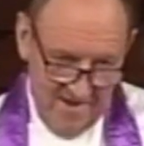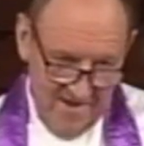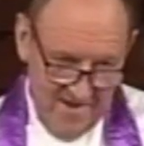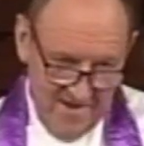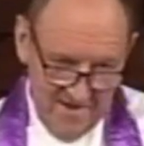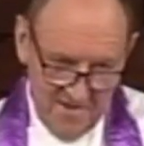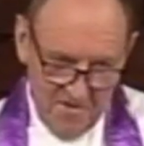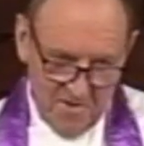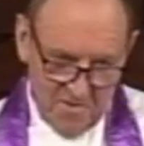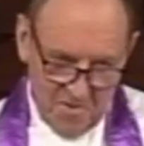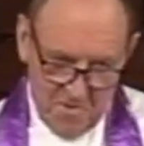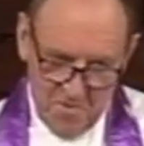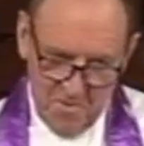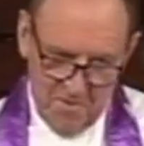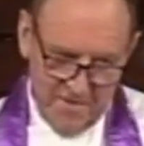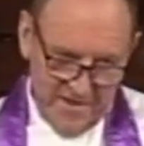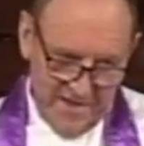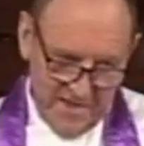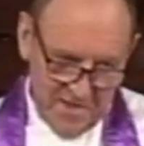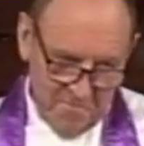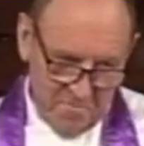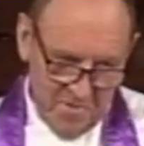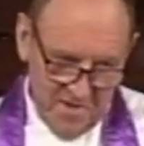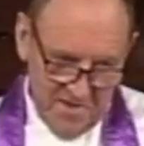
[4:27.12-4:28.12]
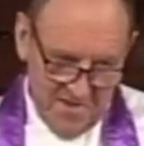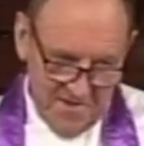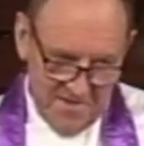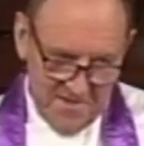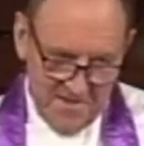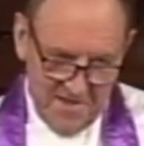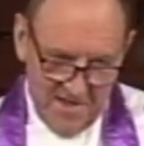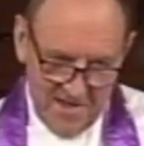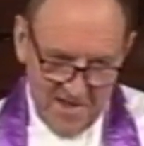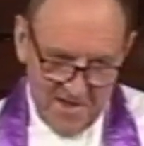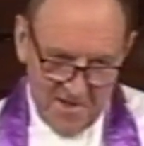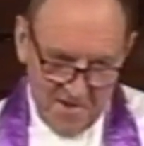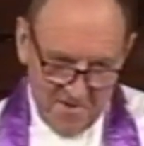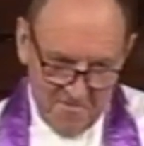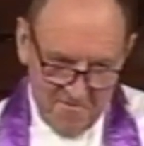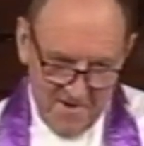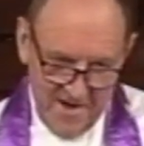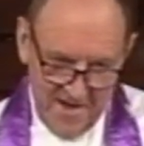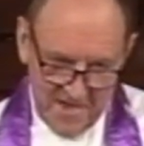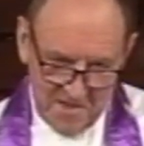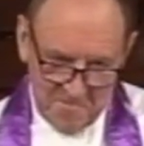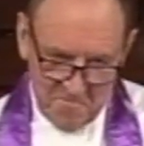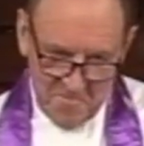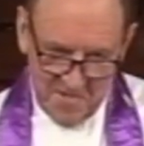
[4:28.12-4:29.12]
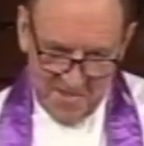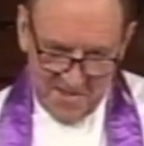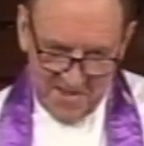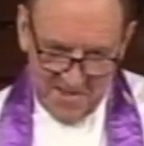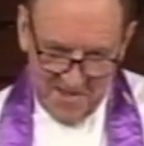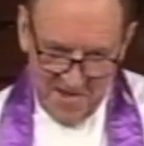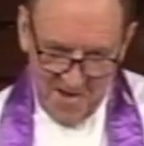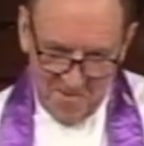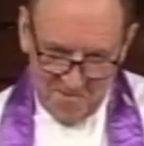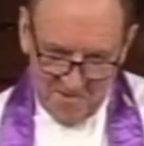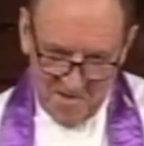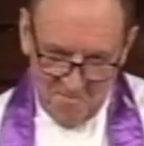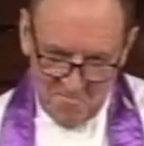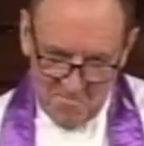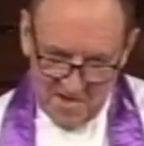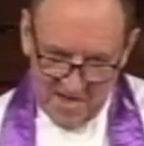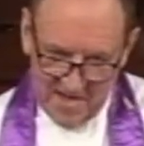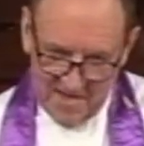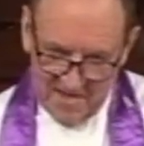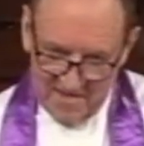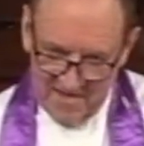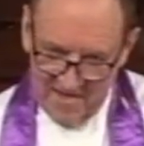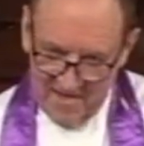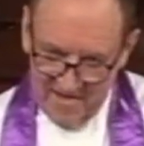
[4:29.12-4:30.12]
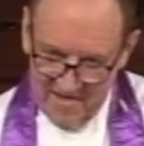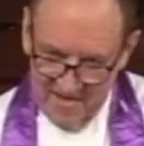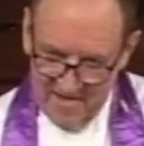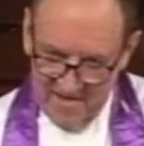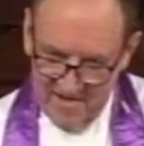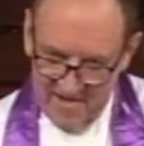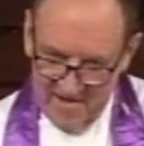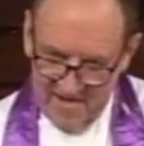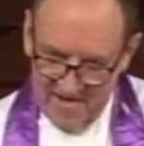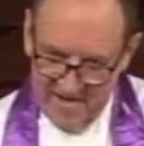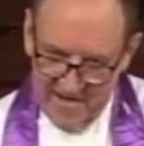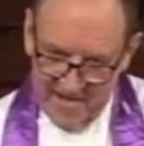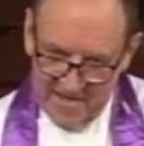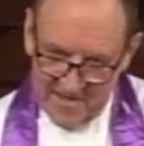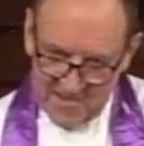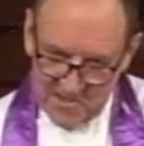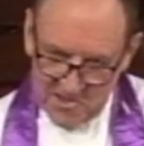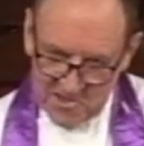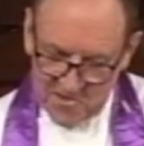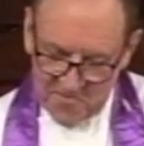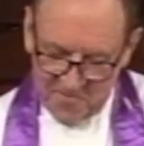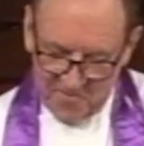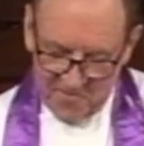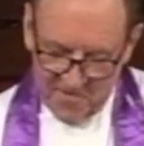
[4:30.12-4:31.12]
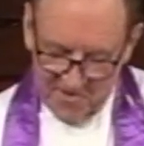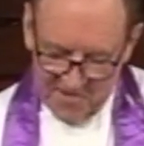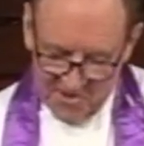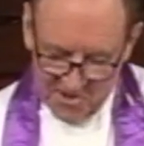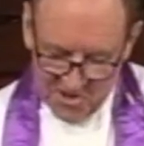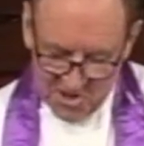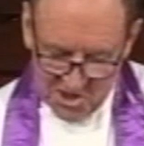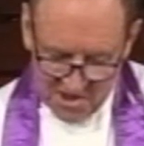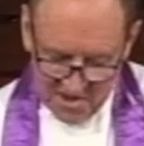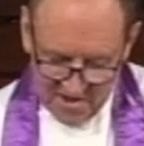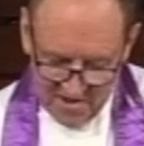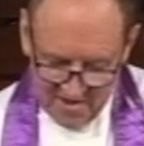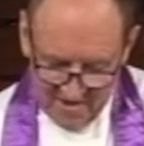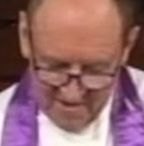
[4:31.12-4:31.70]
not quite politically correct, but you know what I mean, ladies first.